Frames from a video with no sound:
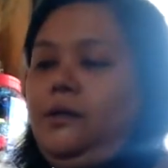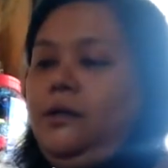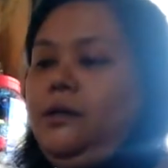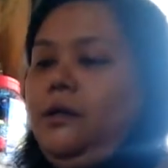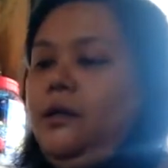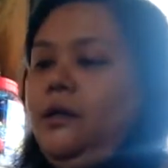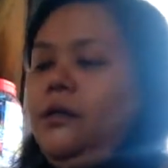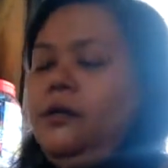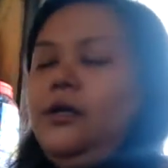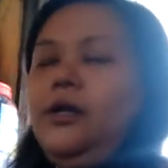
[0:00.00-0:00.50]

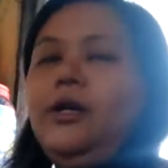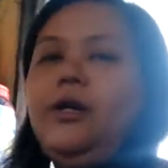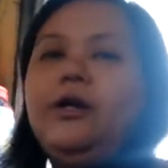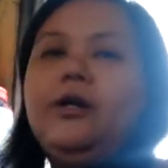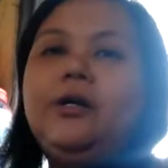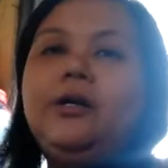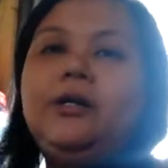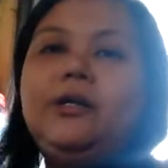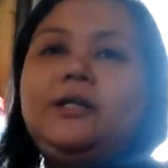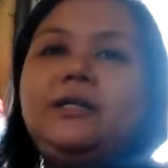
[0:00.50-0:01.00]
And there
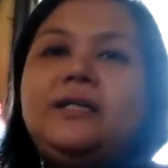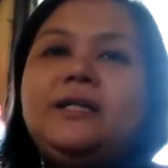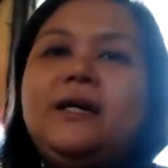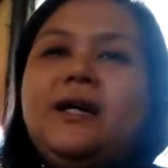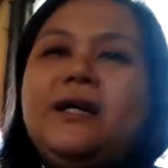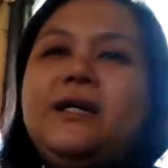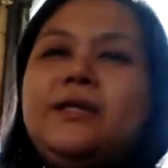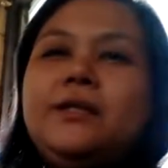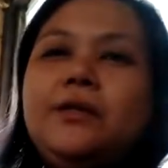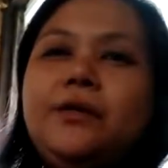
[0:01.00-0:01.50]
are
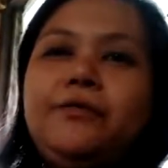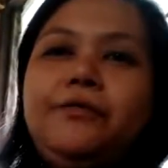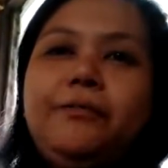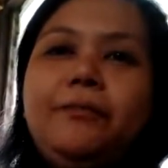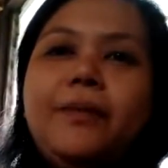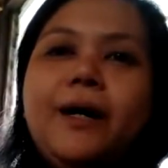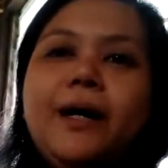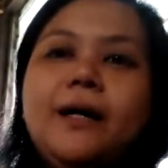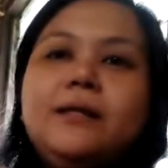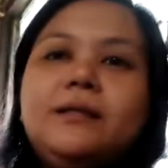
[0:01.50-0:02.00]
size of
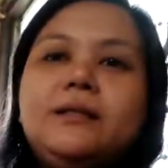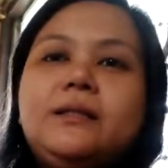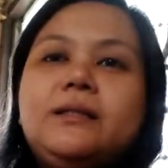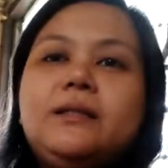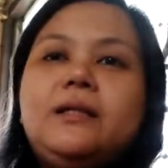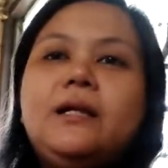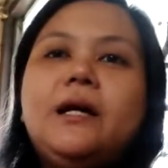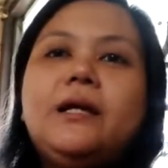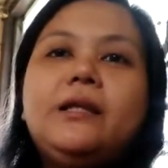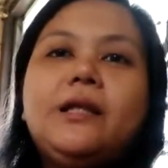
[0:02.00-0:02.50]
bags
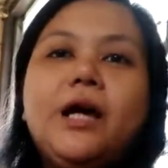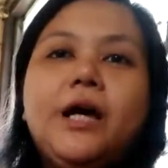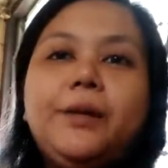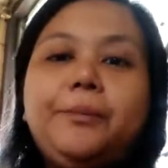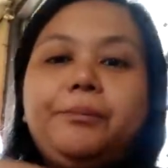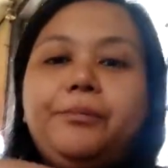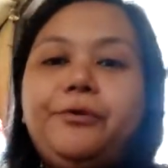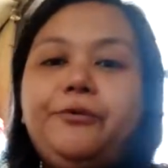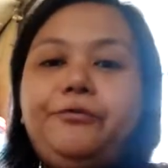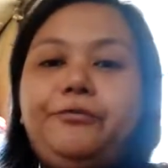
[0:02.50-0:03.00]
that I
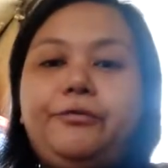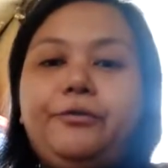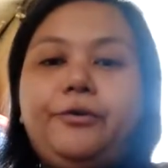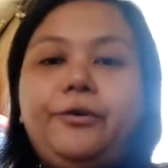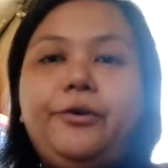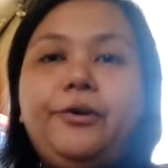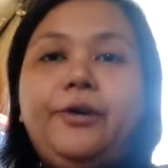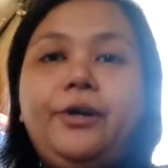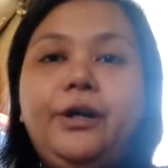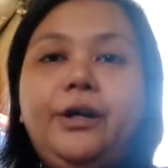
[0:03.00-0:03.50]

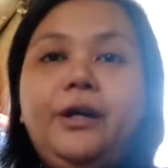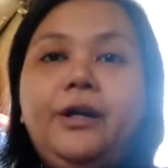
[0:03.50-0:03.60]
prefer